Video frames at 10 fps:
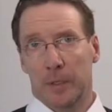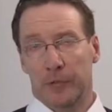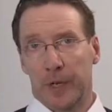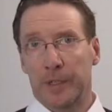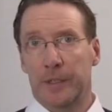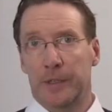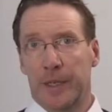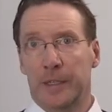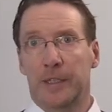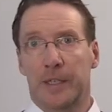greater
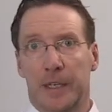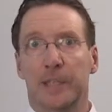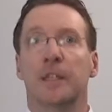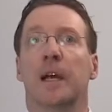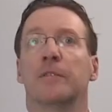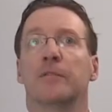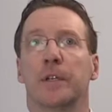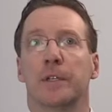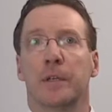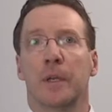than
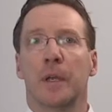600